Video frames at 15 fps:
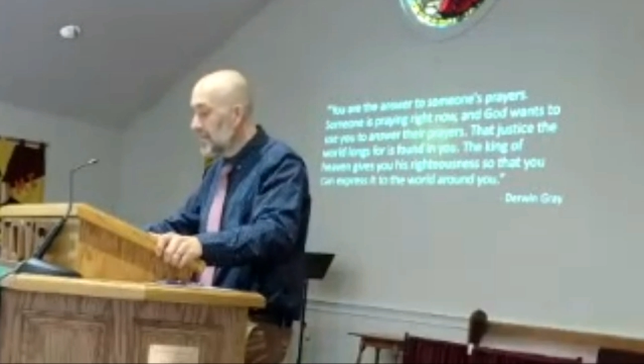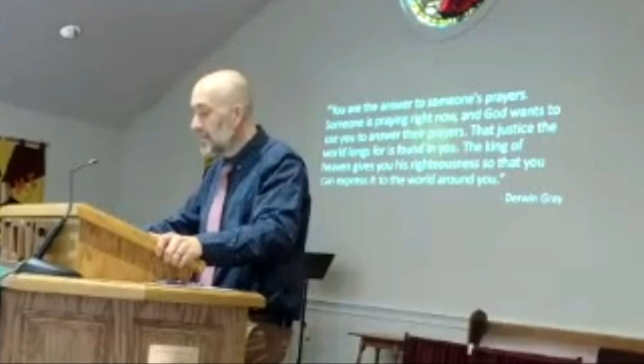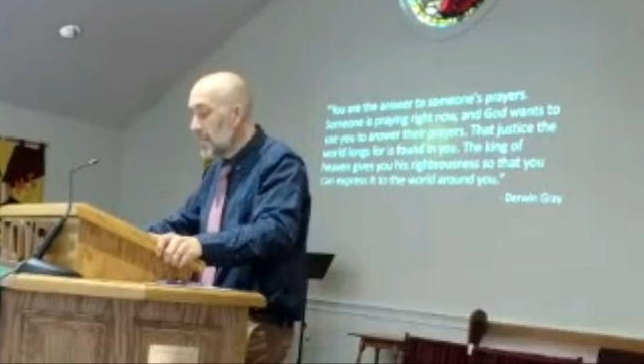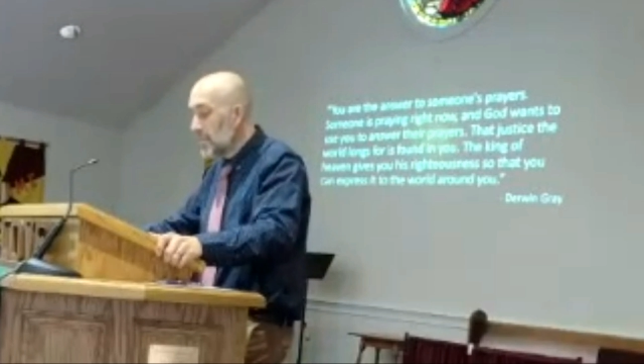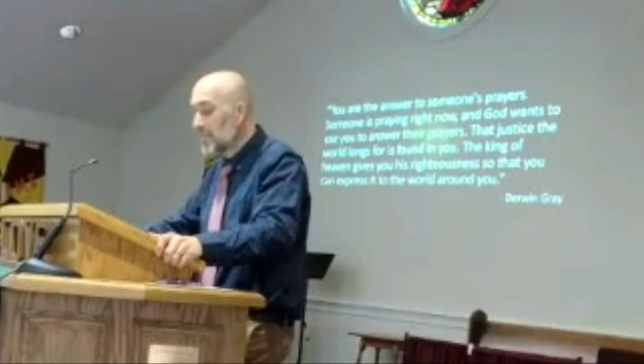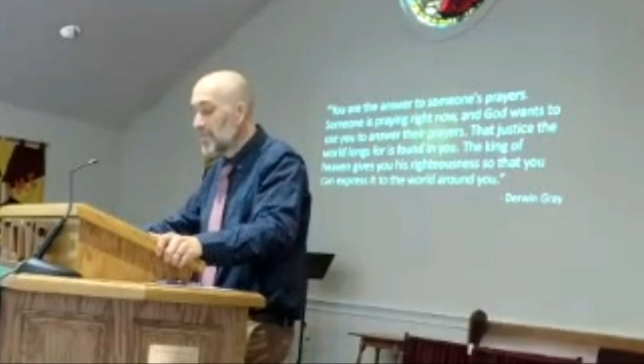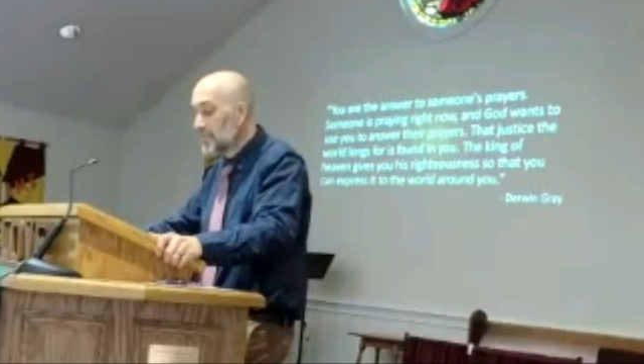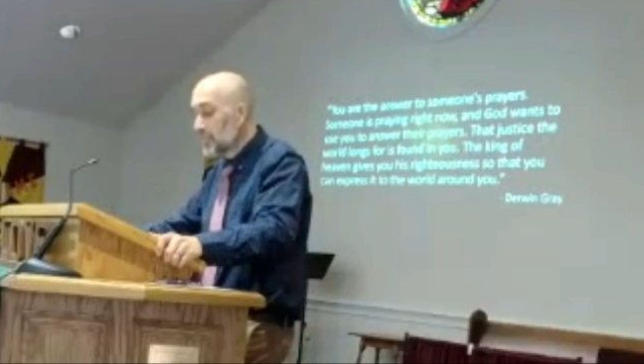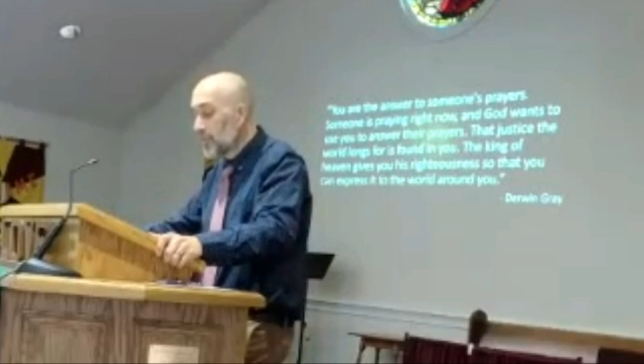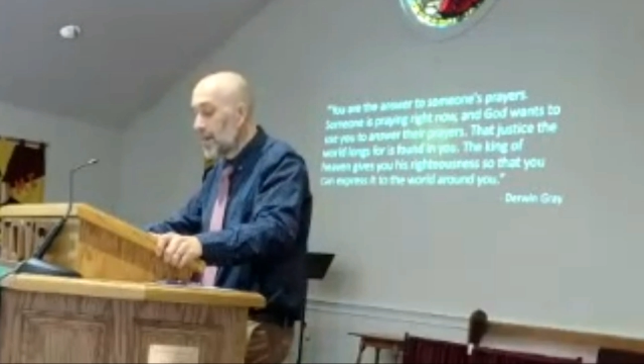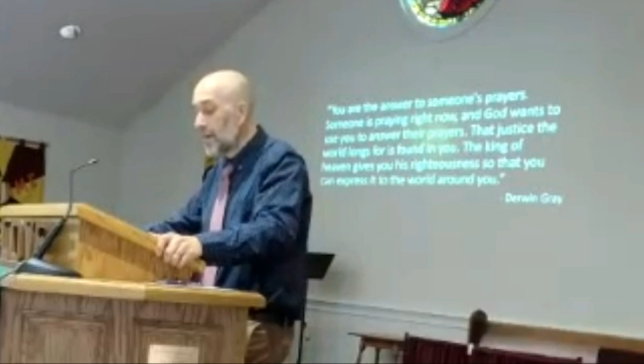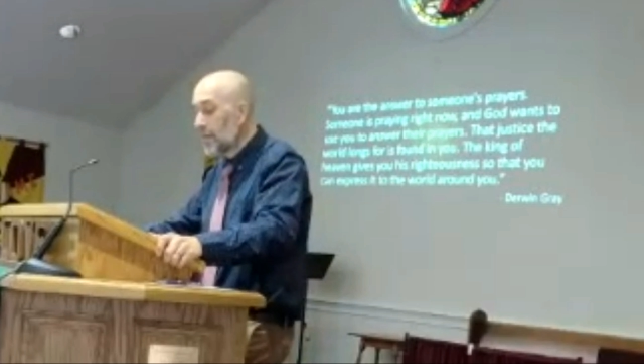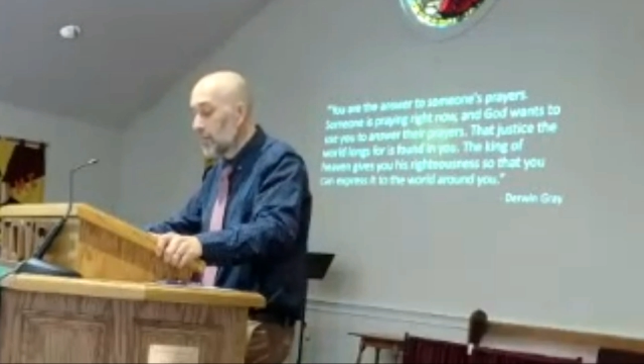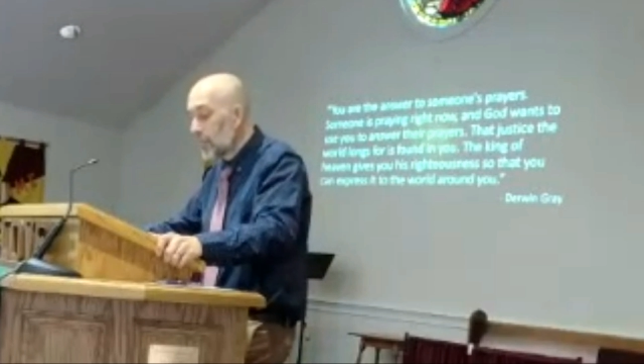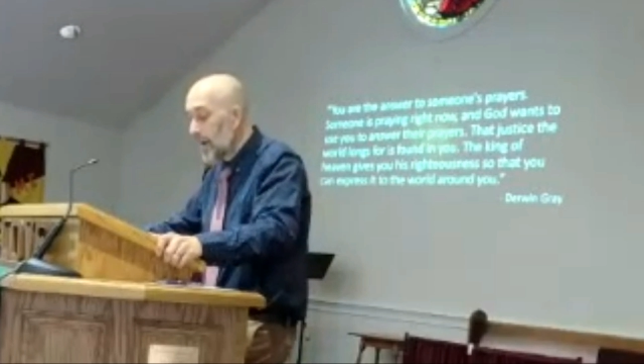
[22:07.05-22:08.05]
Someone is
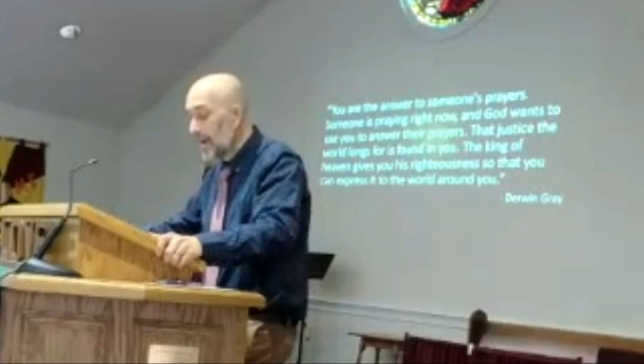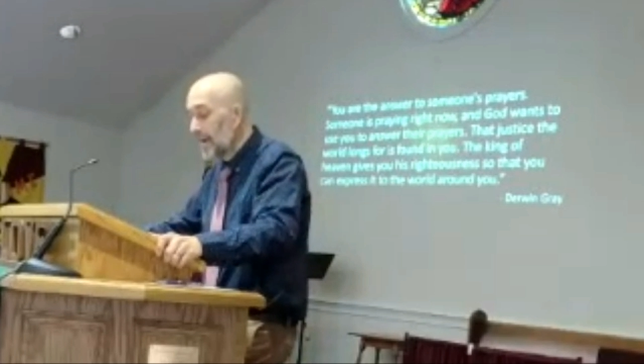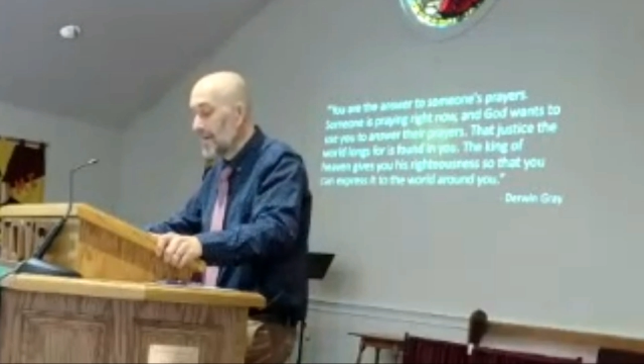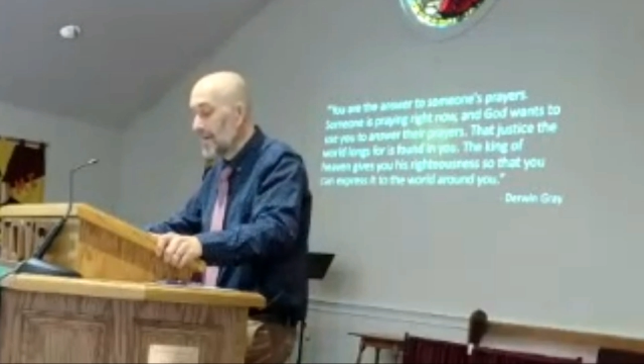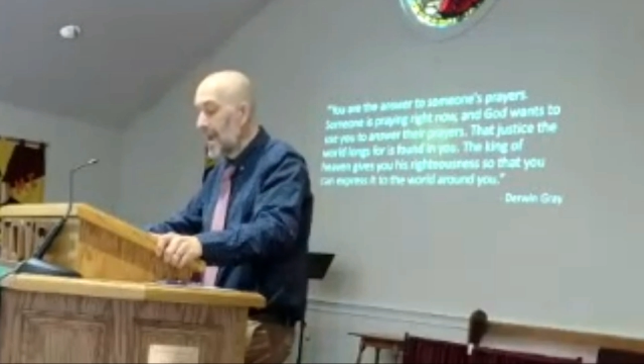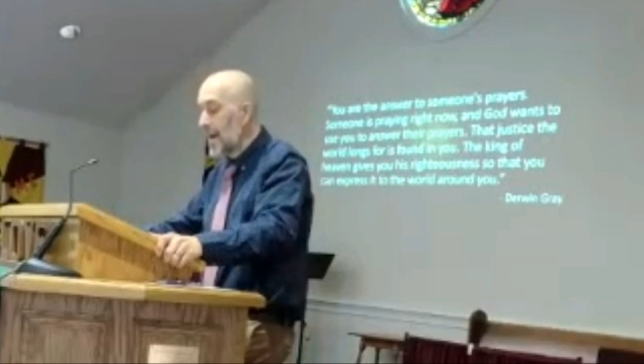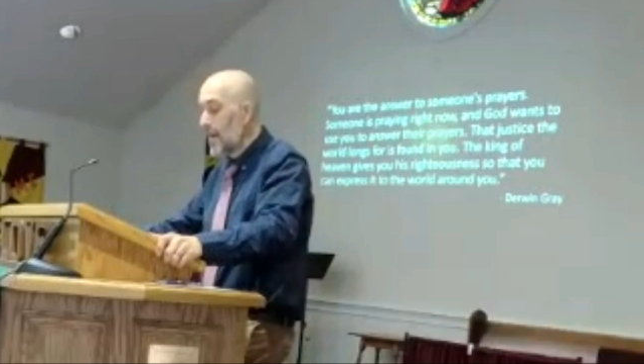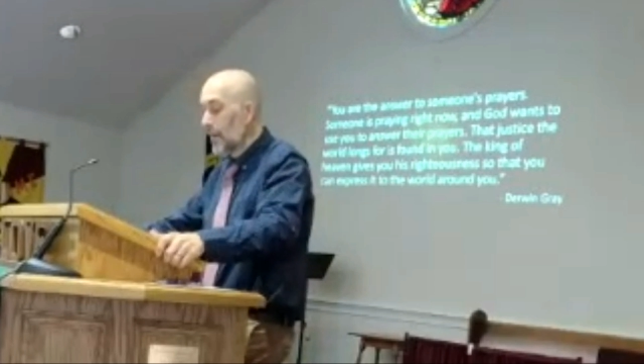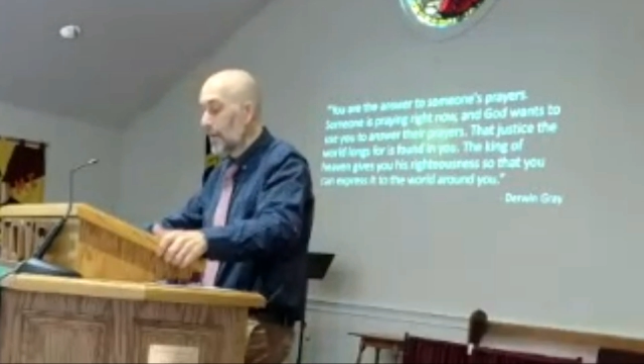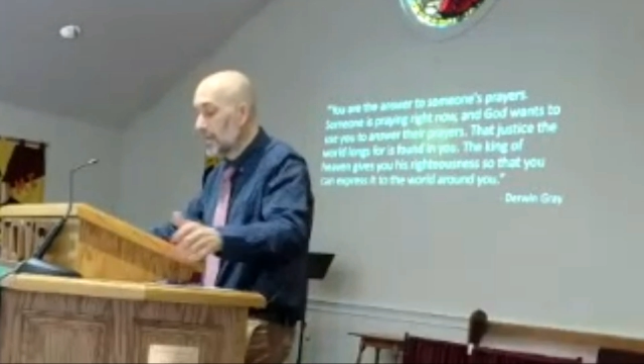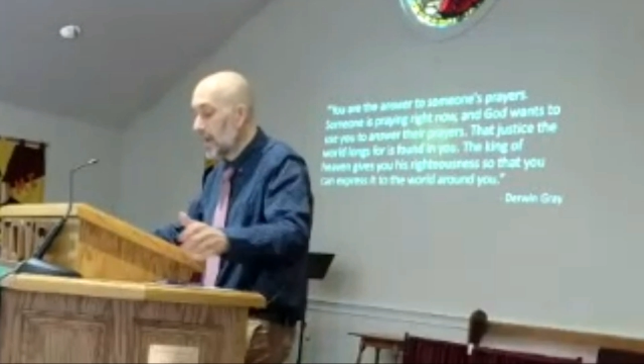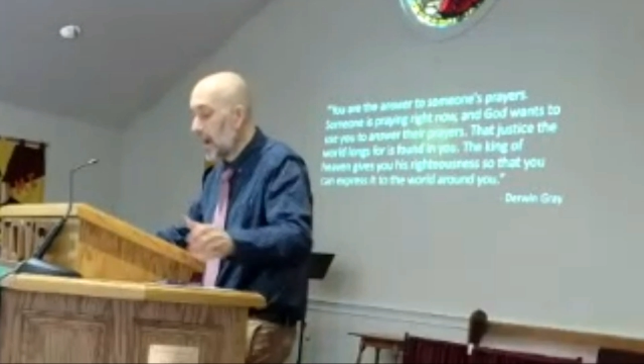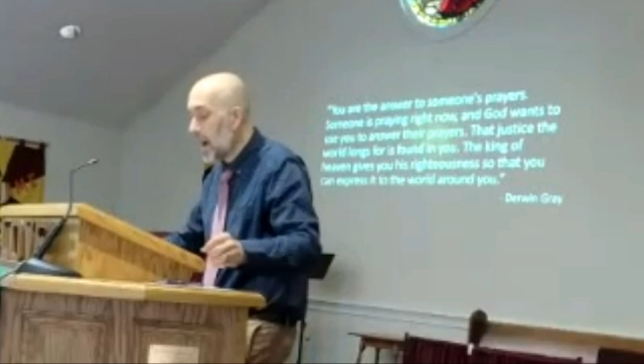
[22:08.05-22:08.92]
praying right now.